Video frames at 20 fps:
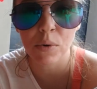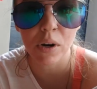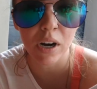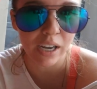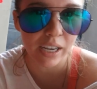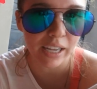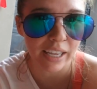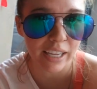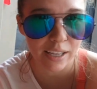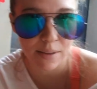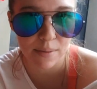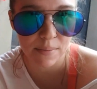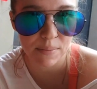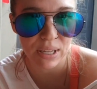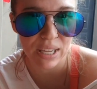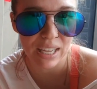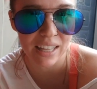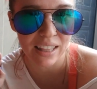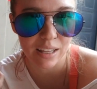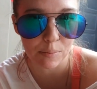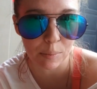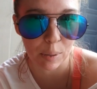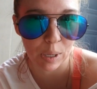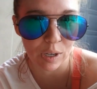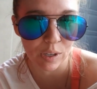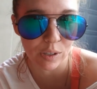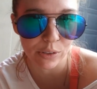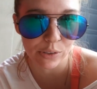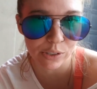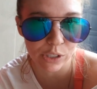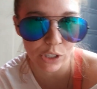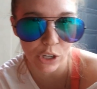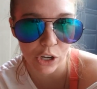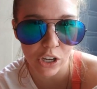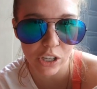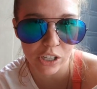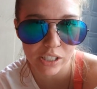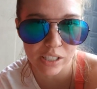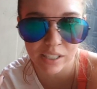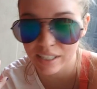walk him and my uncle's
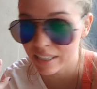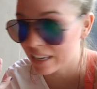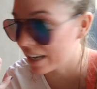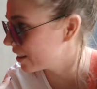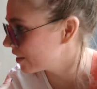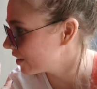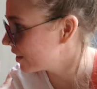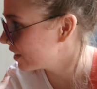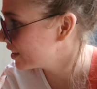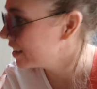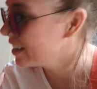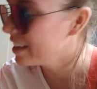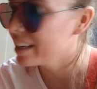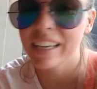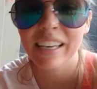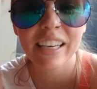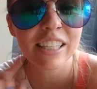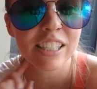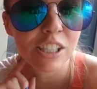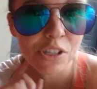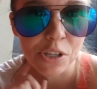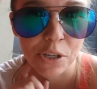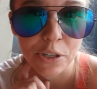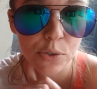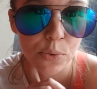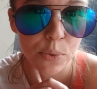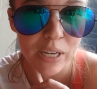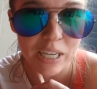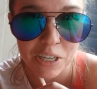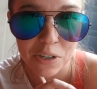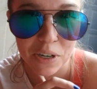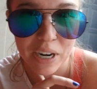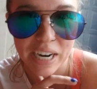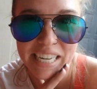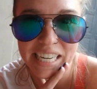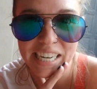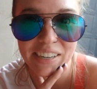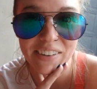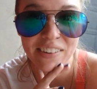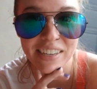dogs together. He's a little tweaked right
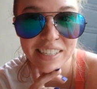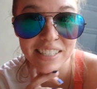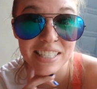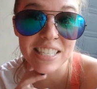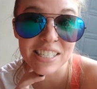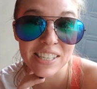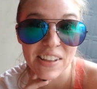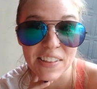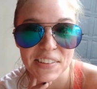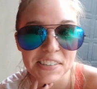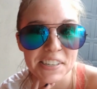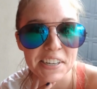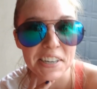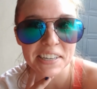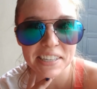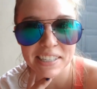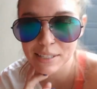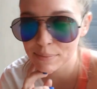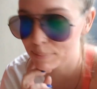now because he saw the dogs,